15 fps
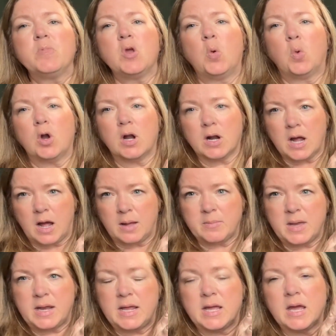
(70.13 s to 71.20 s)
were
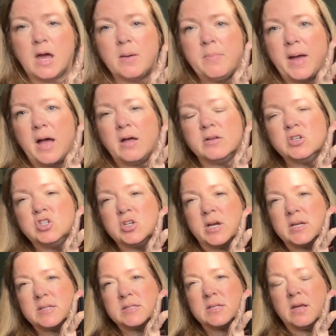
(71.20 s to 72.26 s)
commenting about
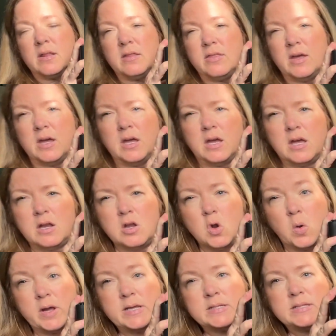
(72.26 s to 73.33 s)
just the
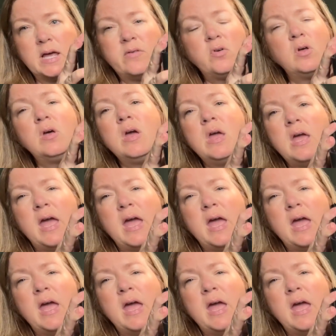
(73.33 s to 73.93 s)
noise level,